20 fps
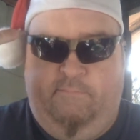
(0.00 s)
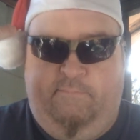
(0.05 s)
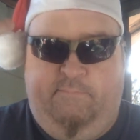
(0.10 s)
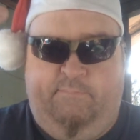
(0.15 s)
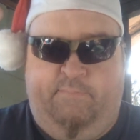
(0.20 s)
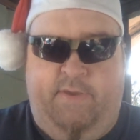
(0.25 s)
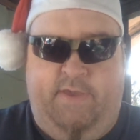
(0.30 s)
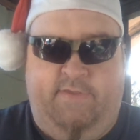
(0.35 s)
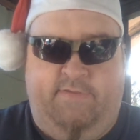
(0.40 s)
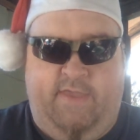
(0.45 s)

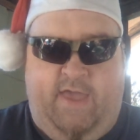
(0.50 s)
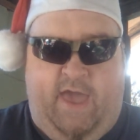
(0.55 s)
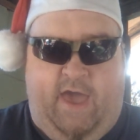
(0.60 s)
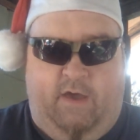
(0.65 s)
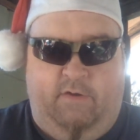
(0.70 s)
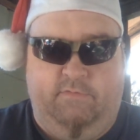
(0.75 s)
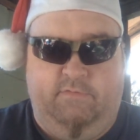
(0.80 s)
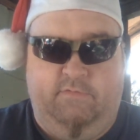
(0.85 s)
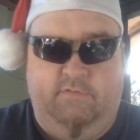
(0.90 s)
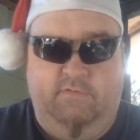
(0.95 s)
Peace
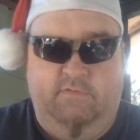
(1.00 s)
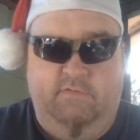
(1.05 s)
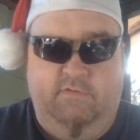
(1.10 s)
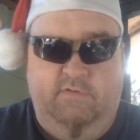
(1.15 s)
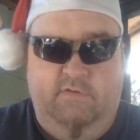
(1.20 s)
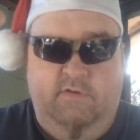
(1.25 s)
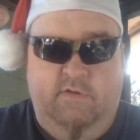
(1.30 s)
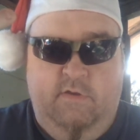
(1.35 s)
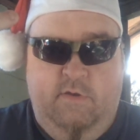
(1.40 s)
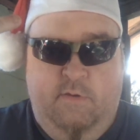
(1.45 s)
out.
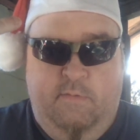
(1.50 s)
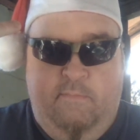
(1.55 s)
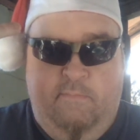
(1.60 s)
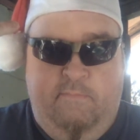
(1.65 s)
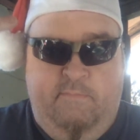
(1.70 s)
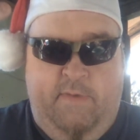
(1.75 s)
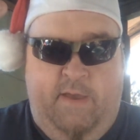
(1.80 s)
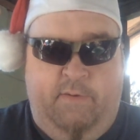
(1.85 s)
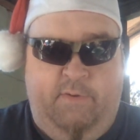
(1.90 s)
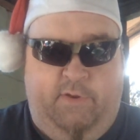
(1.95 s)

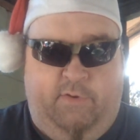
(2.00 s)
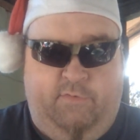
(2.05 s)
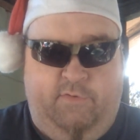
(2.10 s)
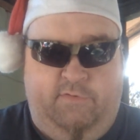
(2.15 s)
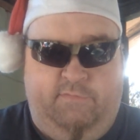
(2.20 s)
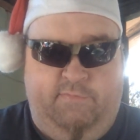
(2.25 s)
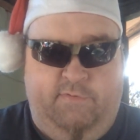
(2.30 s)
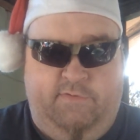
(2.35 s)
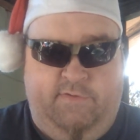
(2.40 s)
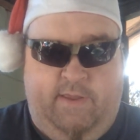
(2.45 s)
Merry Christmas,